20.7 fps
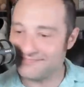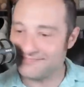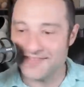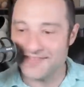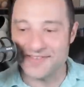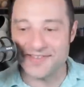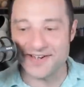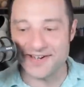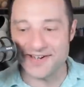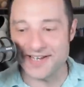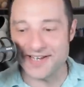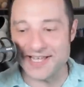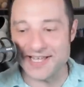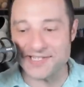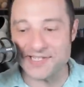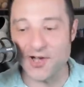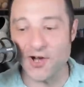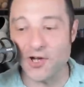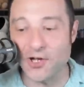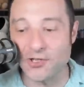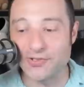There you go. That's
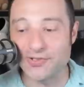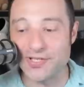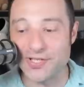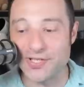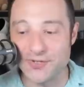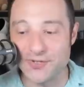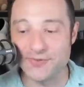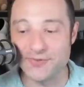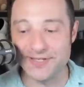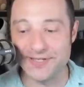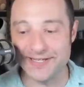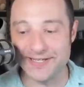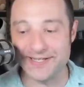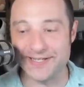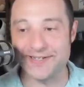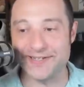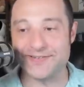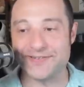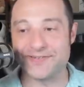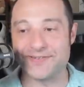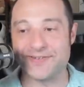all you
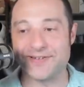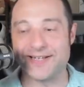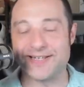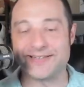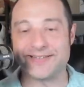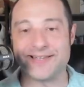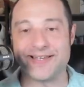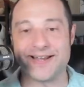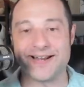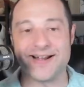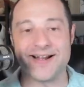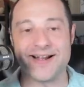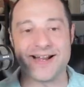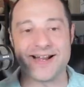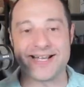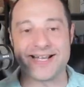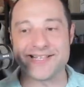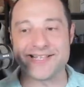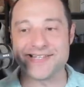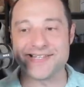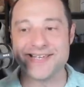need right there. All
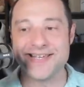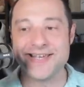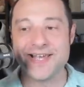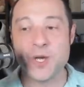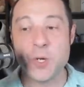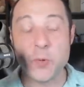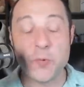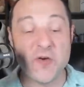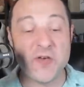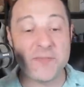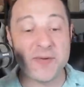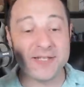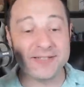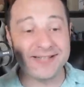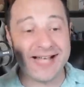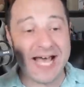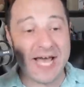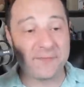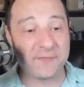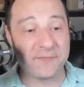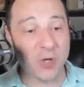right, guys. We've been
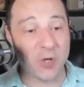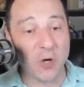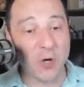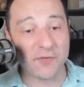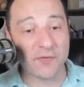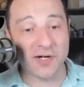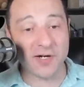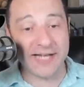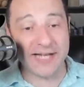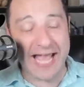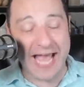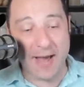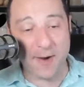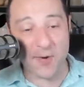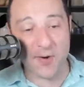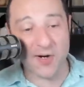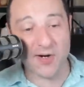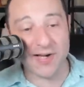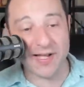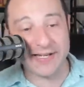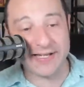live for over an
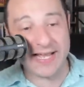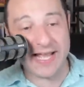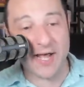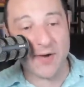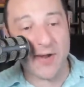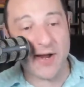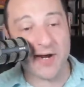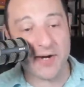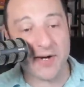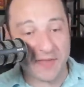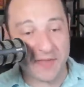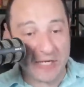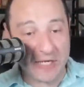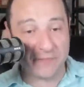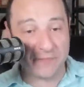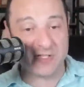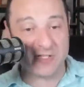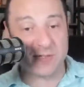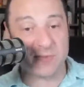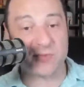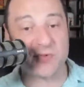hour right now. Eric, thank you
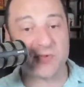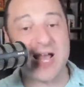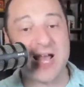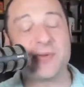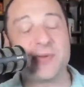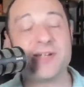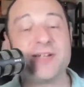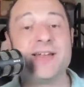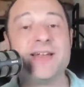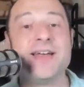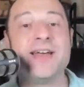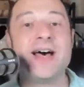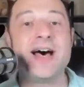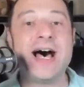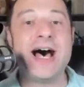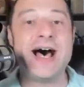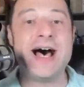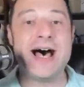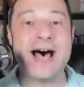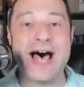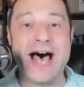for subscribing.
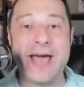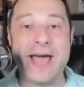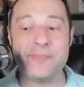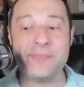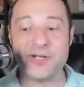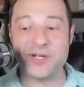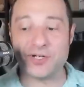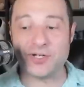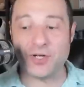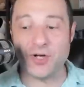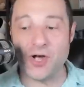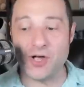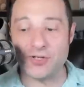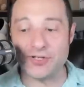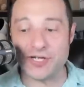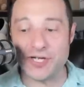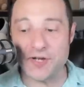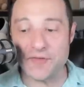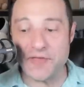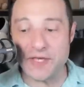Uh, I'm going to call it here.